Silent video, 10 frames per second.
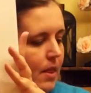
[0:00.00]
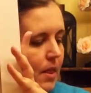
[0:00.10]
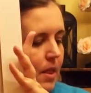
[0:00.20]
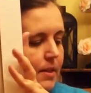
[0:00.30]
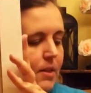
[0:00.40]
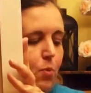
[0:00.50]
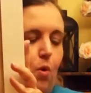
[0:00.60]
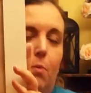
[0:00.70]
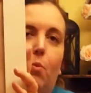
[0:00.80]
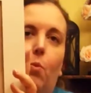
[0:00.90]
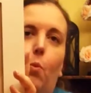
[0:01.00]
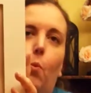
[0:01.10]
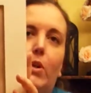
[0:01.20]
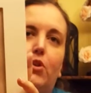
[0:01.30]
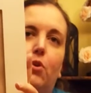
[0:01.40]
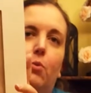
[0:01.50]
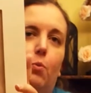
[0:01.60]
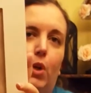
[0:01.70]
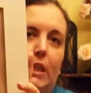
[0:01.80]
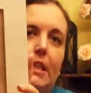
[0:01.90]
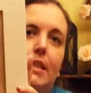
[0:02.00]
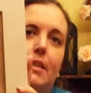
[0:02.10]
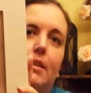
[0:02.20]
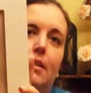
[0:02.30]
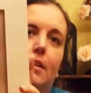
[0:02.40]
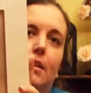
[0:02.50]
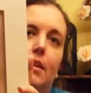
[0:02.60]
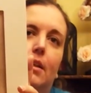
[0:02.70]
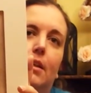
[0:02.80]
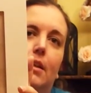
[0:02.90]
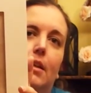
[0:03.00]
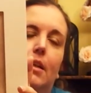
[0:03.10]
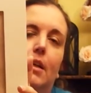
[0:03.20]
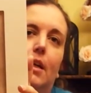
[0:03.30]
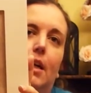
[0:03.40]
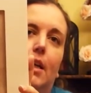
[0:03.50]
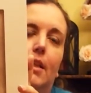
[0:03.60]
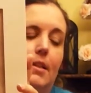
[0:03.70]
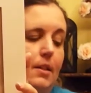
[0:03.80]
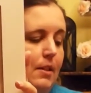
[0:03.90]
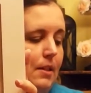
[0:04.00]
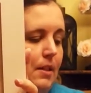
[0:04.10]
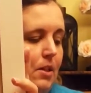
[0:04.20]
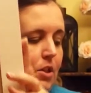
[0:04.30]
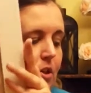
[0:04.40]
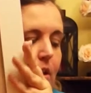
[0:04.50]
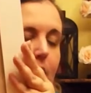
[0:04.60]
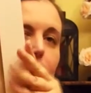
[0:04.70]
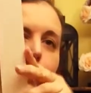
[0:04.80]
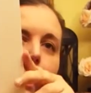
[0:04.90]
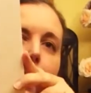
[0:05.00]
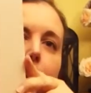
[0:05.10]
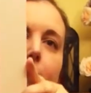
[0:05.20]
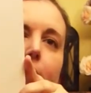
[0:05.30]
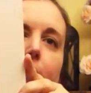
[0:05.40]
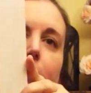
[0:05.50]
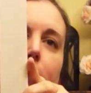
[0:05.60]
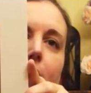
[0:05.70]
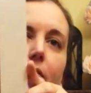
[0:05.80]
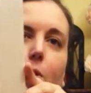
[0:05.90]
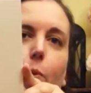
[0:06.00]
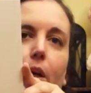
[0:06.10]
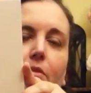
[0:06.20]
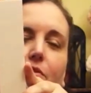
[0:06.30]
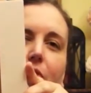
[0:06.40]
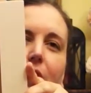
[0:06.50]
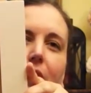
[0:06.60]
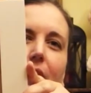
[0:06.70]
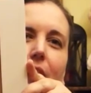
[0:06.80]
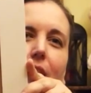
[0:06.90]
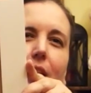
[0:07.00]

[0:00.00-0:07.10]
This is Warm Winter Woolens. This is stitched on 28 count even weave, I think.